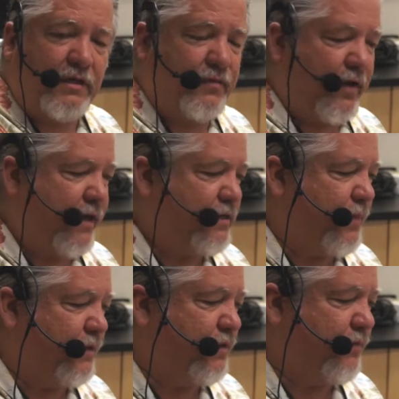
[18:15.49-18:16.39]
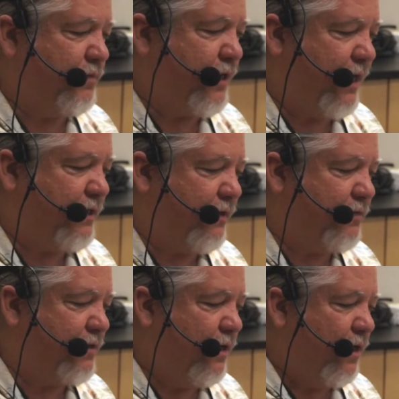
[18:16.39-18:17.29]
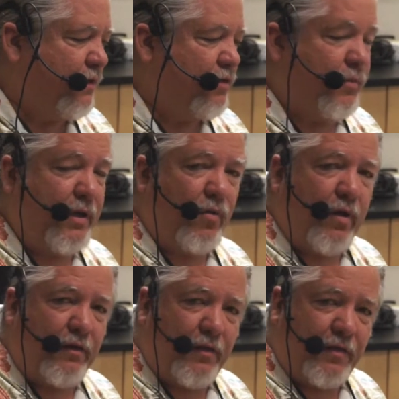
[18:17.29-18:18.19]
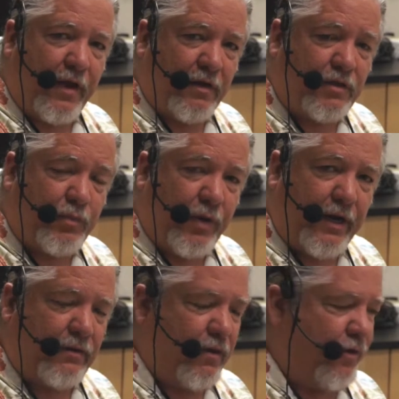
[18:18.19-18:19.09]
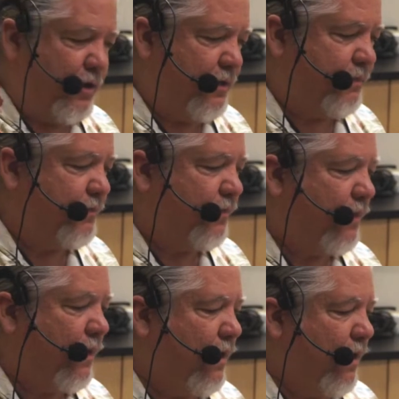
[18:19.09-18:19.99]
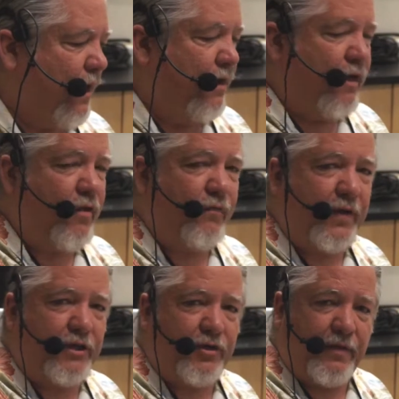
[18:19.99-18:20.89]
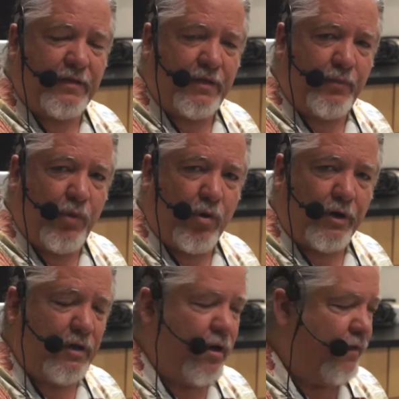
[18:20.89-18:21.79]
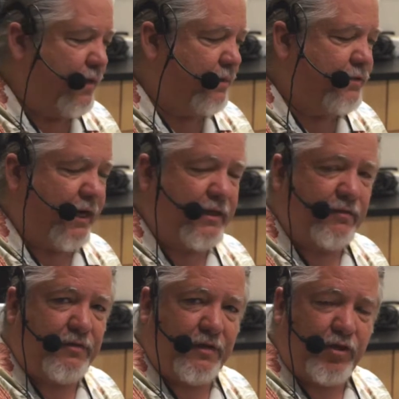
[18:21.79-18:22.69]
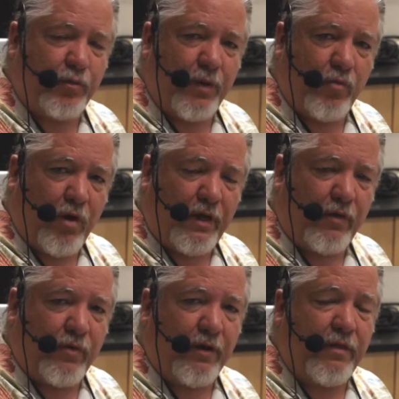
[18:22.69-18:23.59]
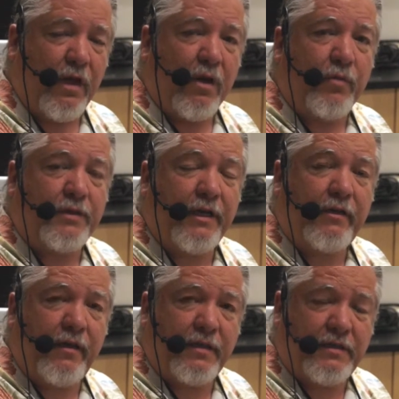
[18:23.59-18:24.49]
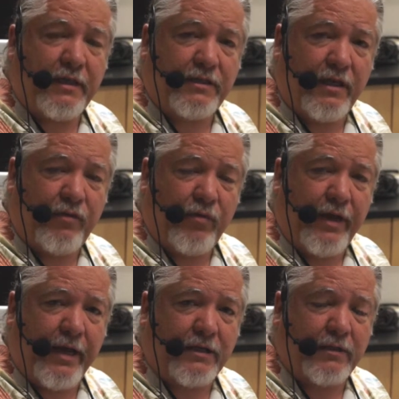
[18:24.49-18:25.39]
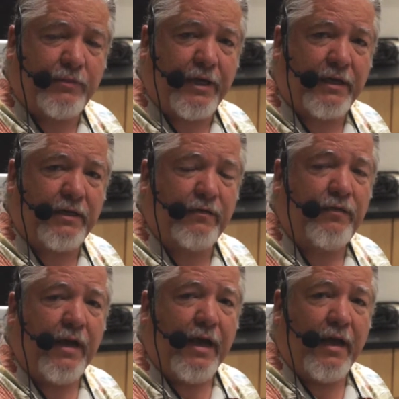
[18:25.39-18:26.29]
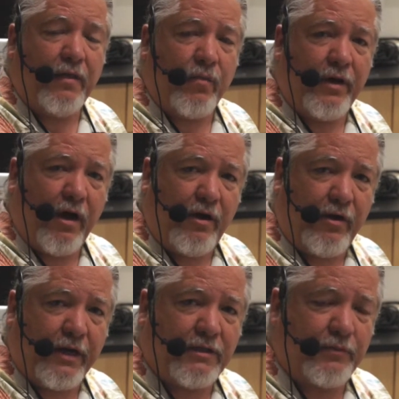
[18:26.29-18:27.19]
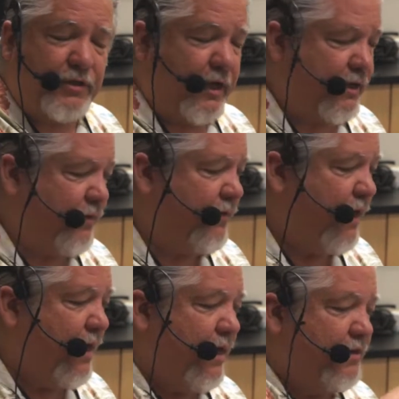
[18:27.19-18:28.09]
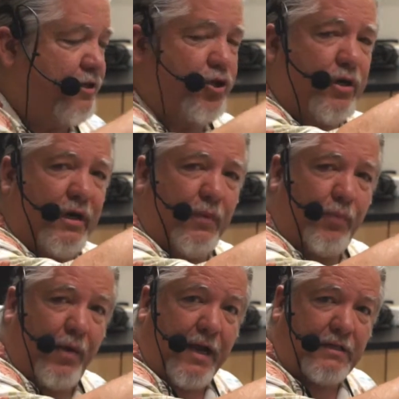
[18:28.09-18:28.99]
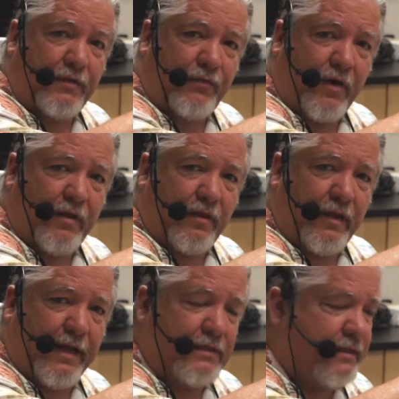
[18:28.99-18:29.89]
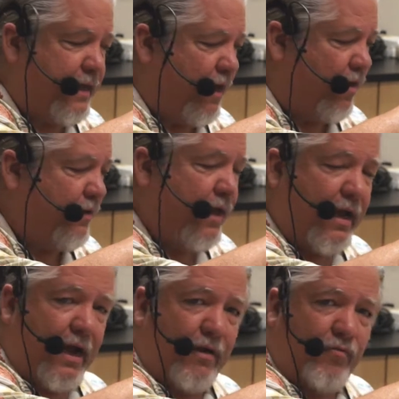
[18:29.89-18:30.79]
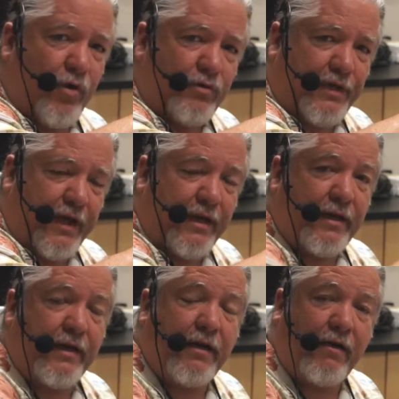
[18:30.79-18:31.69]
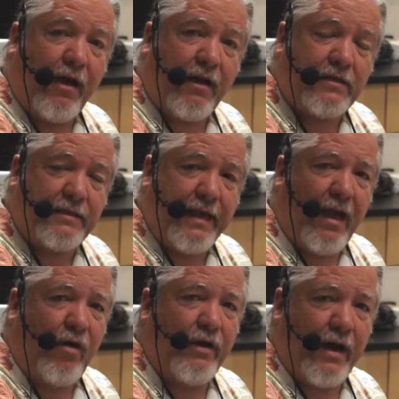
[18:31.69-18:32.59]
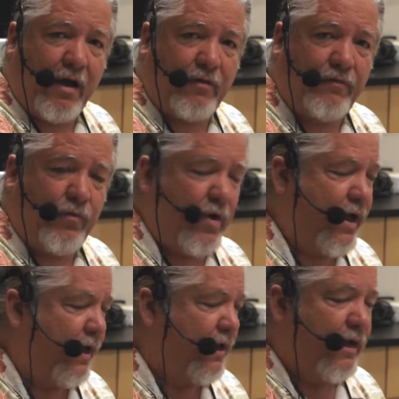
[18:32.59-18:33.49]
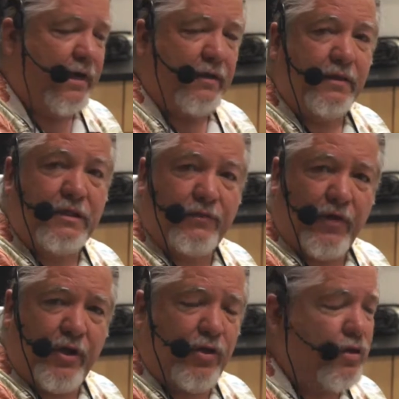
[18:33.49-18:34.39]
these very expensive objectives. So be aware that they are spring-loaded. Another feature that's important on the objectives that you'll be working with, particularly the 63x objective and the 100x objective, is that you can compress the front of the lens down and rotate it, and it locks down and out of the way. This is very